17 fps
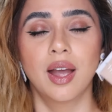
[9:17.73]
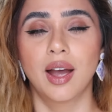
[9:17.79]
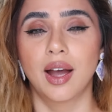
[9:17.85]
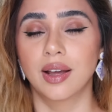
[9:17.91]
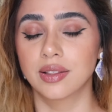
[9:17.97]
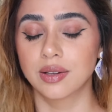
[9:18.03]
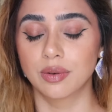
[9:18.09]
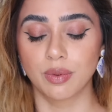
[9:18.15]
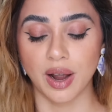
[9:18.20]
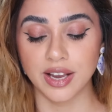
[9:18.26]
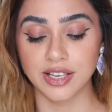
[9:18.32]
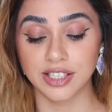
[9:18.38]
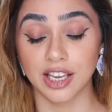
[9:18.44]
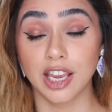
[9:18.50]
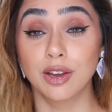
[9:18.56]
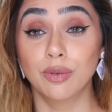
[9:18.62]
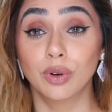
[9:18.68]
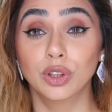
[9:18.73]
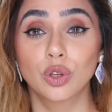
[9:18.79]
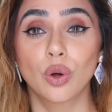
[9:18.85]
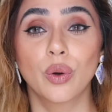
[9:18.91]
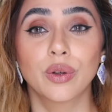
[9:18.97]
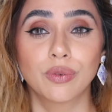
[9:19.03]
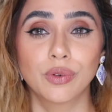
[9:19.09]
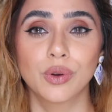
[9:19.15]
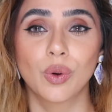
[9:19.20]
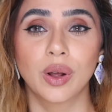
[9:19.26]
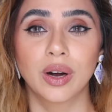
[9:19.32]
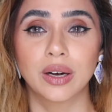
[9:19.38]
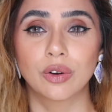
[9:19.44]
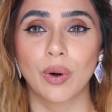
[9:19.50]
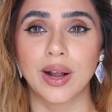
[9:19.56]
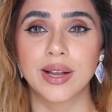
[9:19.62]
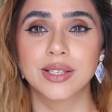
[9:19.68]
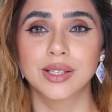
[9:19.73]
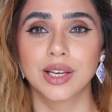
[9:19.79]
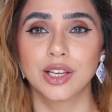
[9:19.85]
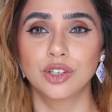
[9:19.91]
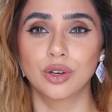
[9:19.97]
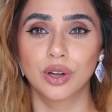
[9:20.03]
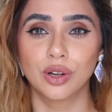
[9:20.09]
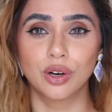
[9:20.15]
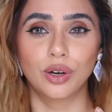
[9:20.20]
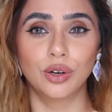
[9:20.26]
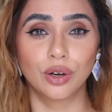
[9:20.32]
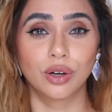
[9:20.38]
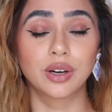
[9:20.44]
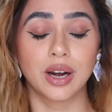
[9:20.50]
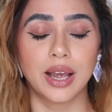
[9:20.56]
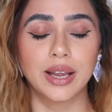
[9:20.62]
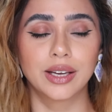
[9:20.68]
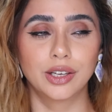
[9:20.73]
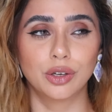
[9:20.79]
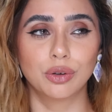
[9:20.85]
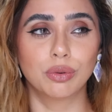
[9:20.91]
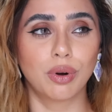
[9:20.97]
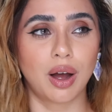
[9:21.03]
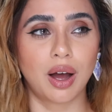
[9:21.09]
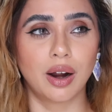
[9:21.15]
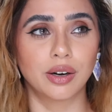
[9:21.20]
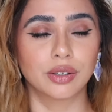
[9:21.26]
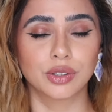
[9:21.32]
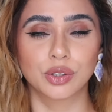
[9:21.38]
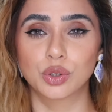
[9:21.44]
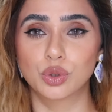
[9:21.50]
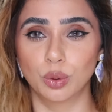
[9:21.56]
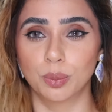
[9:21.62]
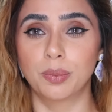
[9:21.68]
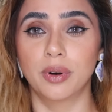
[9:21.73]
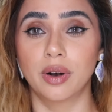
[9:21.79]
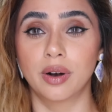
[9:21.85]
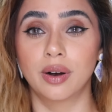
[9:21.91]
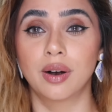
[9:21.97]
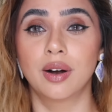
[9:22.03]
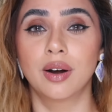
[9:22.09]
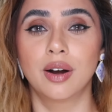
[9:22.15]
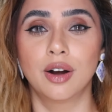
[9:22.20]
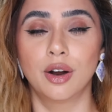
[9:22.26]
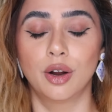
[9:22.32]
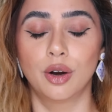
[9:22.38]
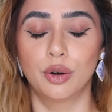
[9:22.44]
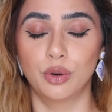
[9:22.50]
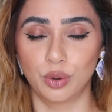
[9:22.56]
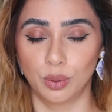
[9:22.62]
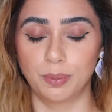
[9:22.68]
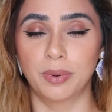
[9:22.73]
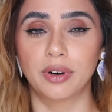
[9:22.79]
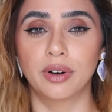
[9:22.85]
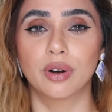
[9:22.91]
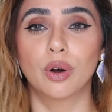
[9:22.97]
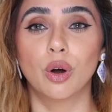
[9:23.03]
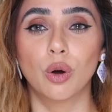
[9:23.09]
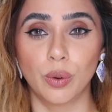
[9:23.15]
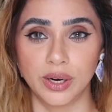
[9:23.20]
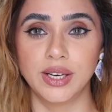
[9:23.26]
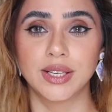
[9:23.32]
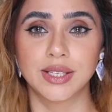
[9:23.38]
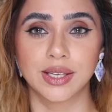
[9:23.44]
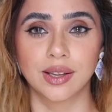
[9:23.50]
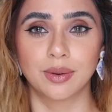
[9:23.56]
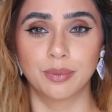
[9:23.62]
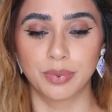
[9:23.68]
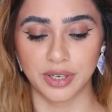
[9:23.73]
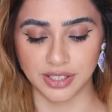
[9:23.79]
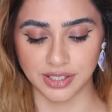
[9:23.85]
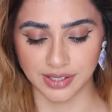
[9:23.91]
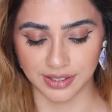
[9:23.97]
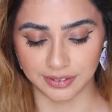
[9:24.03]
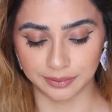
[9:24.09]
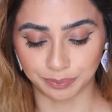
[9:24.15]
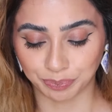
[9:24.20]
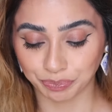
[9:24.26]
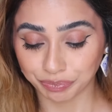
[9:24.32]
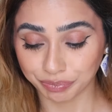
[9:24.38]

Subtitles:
Otherwise, even though if you are a dry skin, you're gonna look like you are super duper oily skin person.